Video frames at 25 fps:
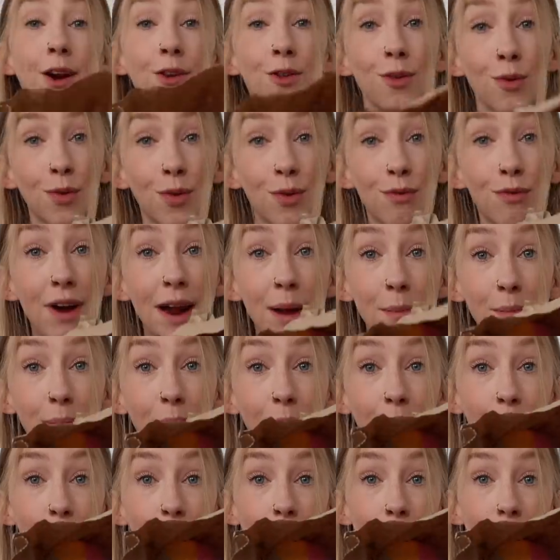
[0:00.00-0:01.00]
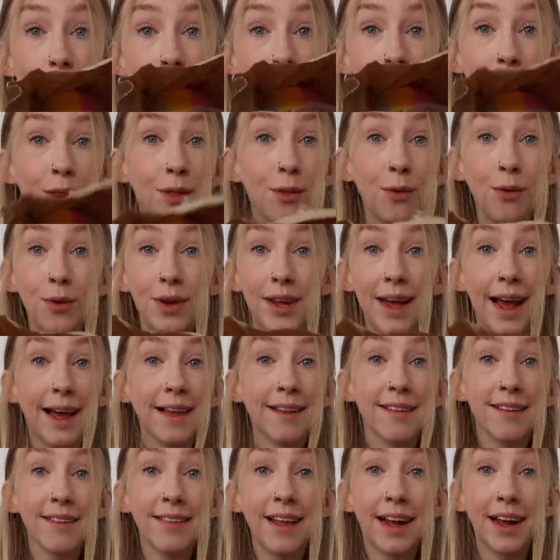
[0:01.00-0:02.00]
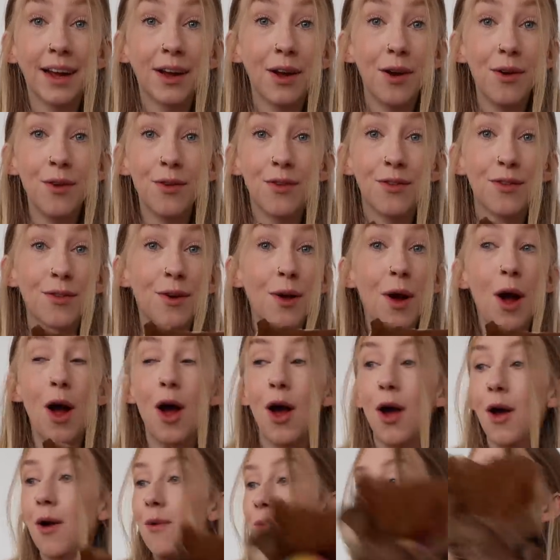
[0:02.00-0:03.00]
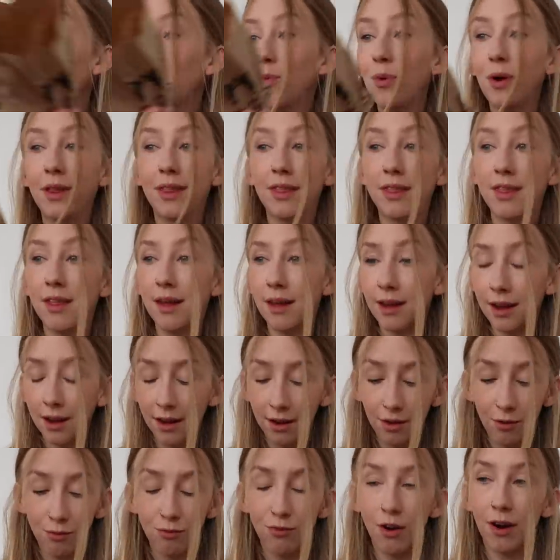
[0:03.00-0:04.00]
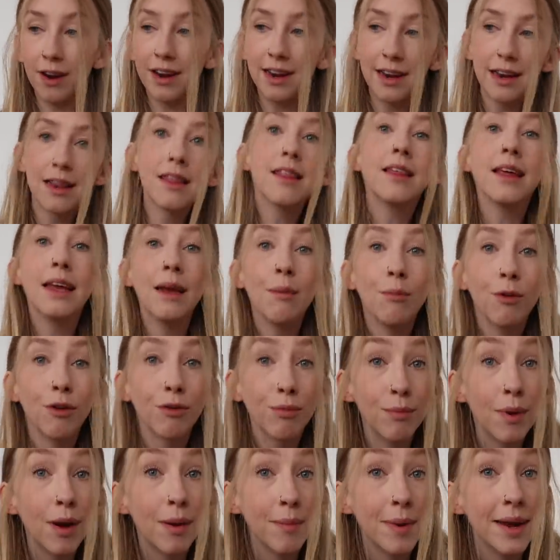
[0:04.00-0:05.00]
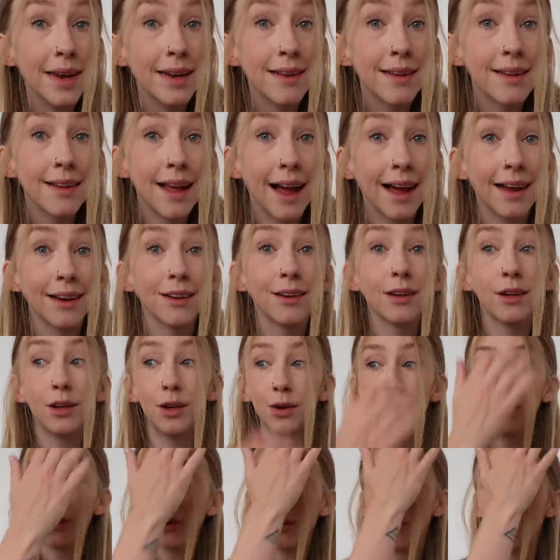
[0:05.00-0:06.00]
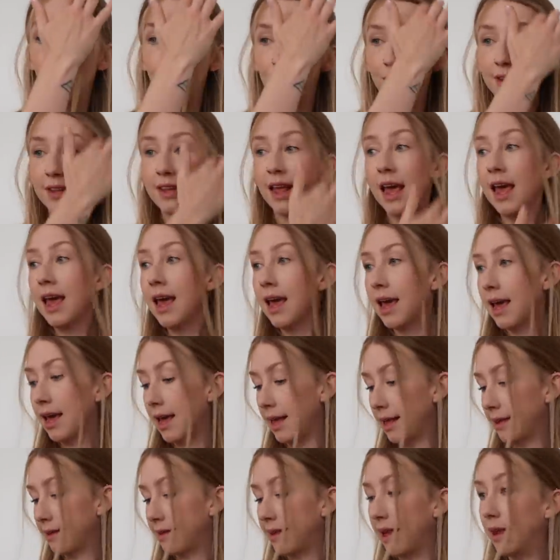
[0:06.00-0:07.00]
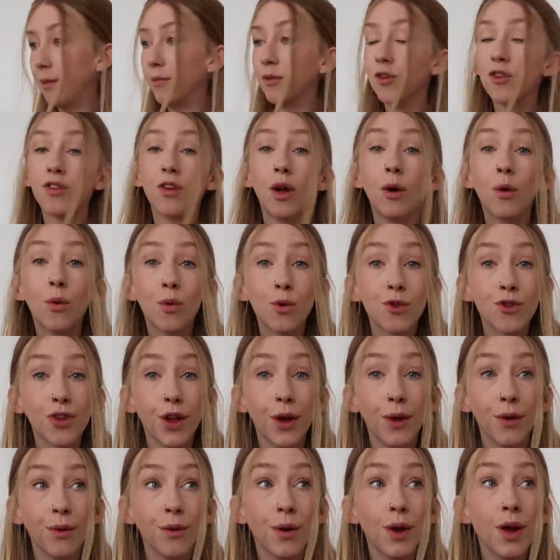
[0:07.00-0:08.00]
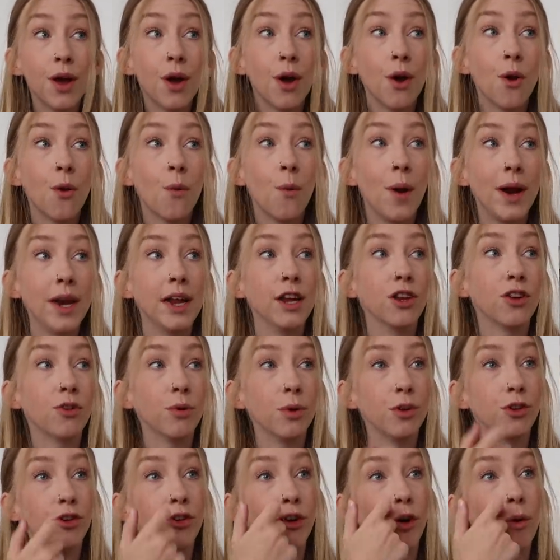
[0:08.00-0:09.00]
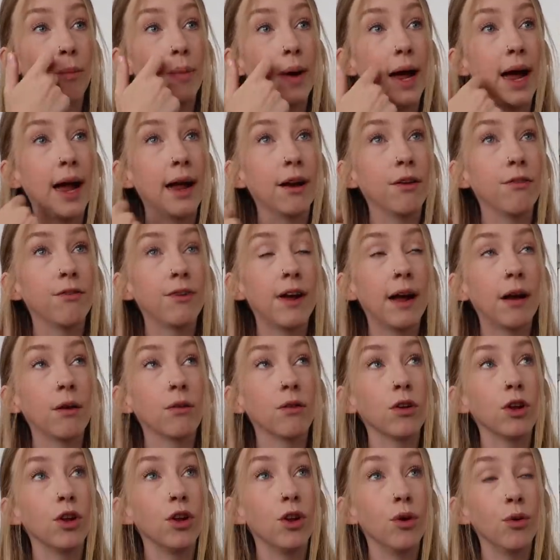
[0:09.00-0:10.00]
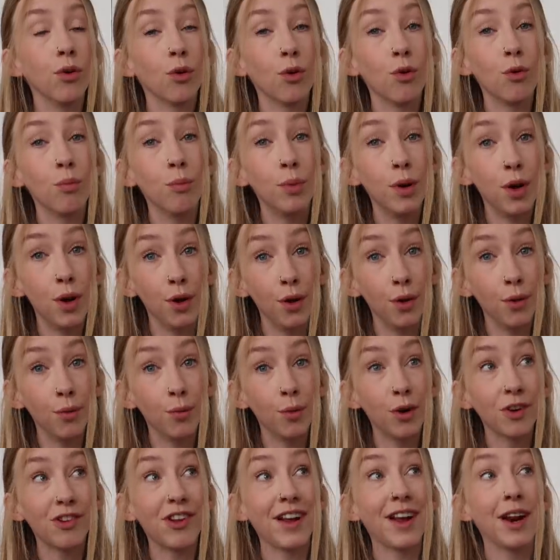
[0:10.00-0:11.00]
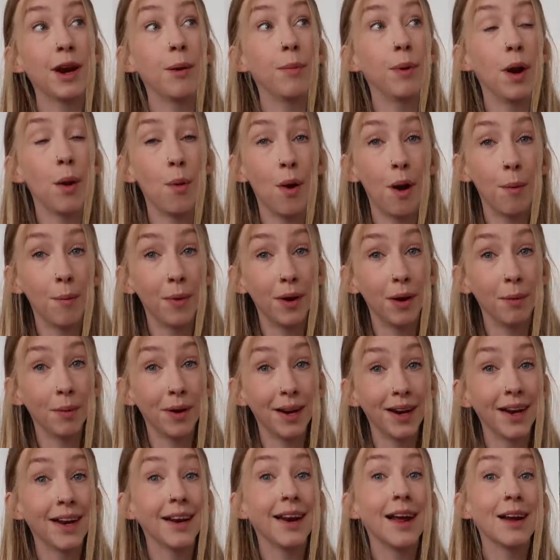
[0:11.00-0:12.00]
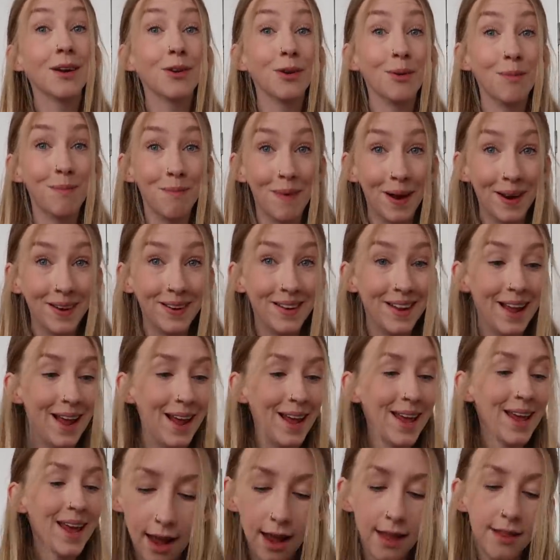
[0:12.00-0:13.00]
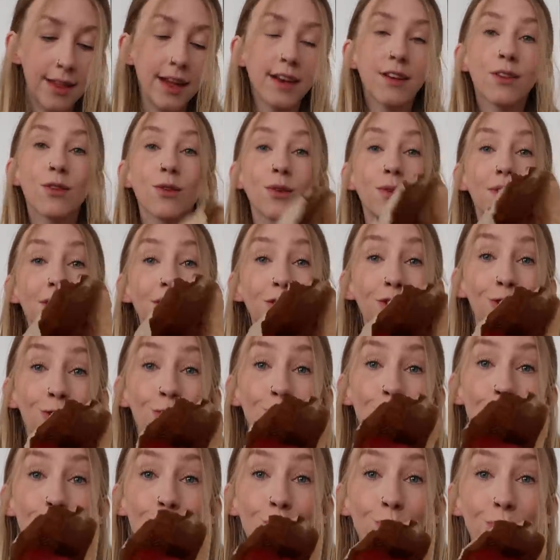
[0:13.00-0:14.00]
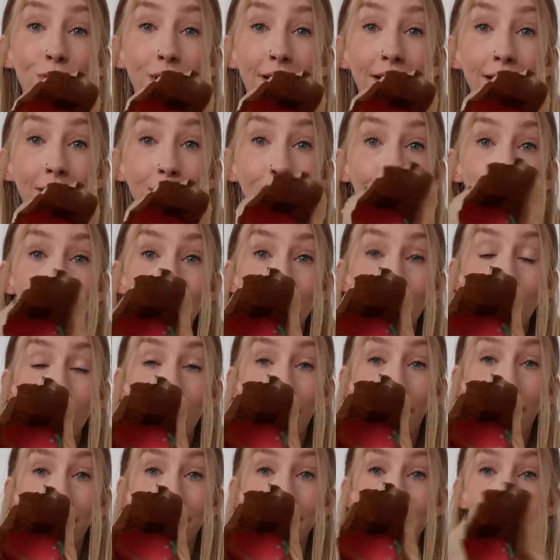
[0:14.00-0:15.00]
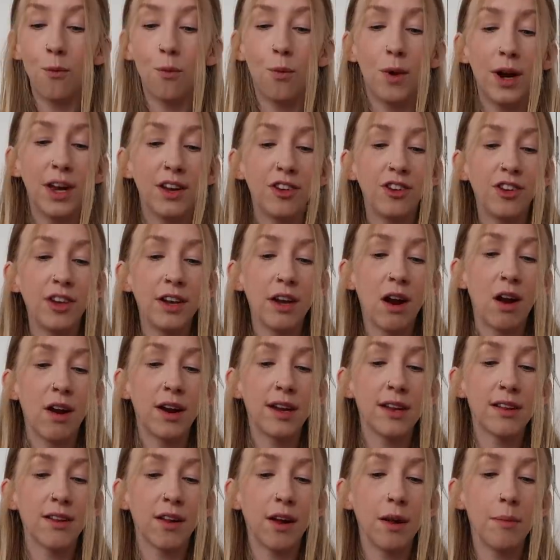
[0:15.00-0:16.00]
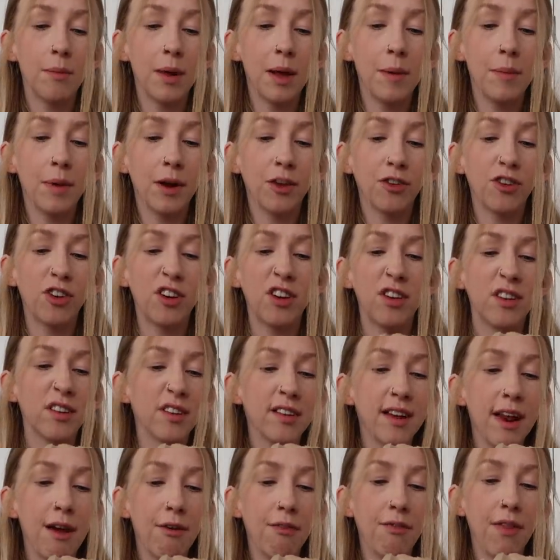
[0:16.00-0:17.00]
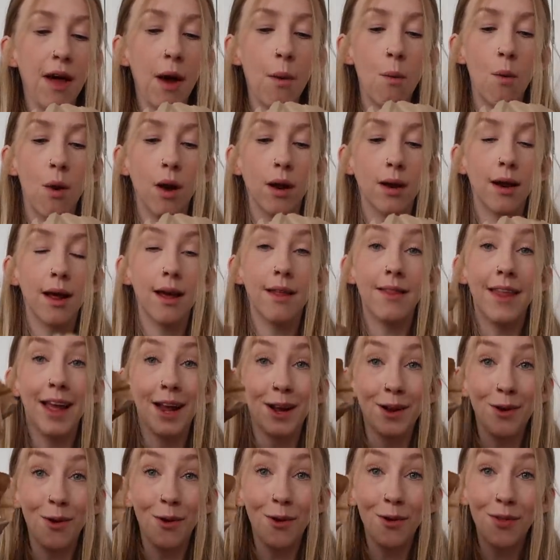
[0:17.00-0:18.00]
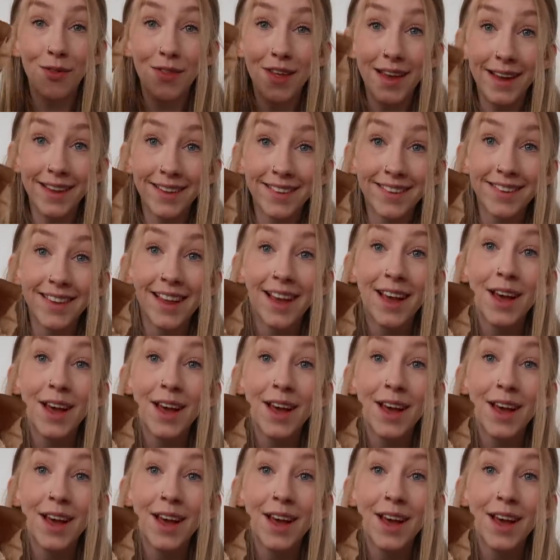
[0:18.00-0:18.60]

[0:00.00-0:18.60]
I saw the rainbow one. I thought yes that goes with the running theme of mermaids and unicorns it seems because I also went into a shop and found a unicorn balloon which they're going to blow up and I'm going to collect on Monday. I then saw this strawberry one which in hindsight maybe I should have just left that one and then got this.